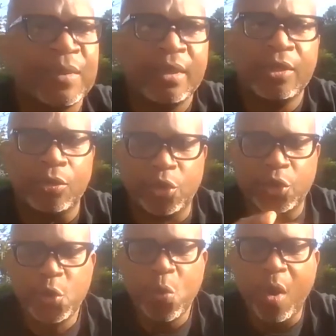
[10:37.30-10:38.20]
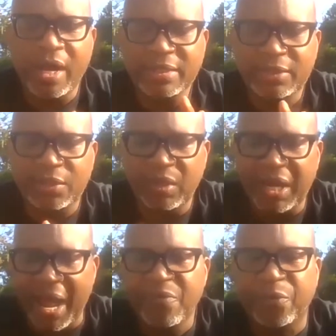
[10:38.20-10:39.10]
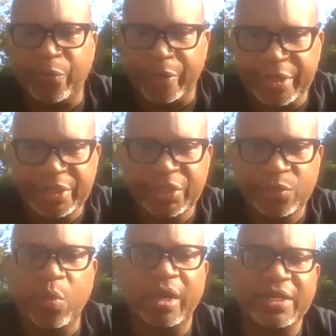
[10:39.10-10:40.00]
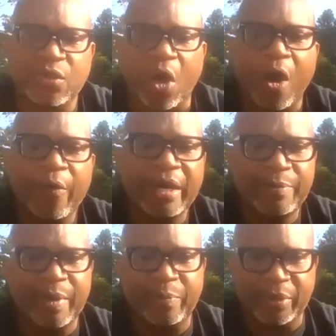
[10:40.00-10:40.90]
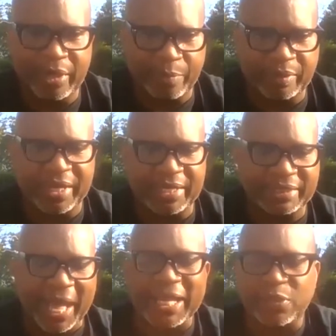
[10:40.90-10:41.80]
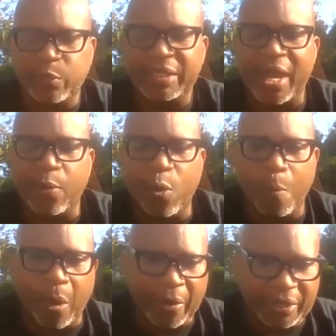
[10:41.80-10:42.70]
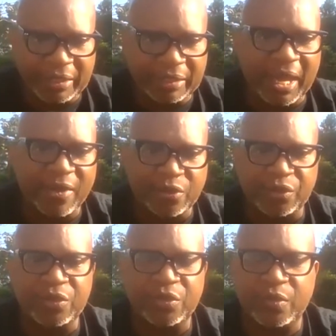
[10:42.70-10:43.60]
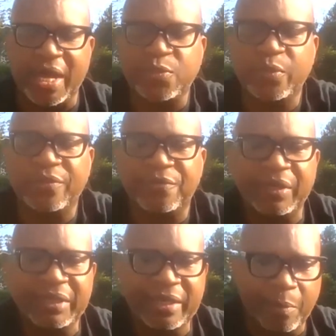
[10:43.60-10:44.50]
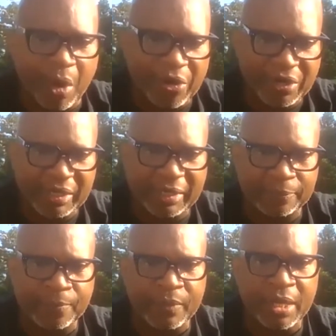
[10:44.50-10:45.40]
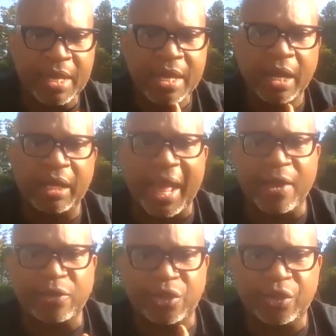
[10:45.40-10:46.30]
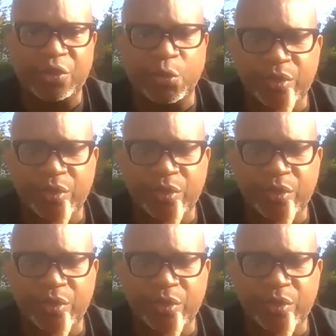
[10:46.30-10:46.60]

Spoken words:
You want to leverage what has already been put in place. That's what network marketing allows you to do. That's what affiliate marketing allows you to do.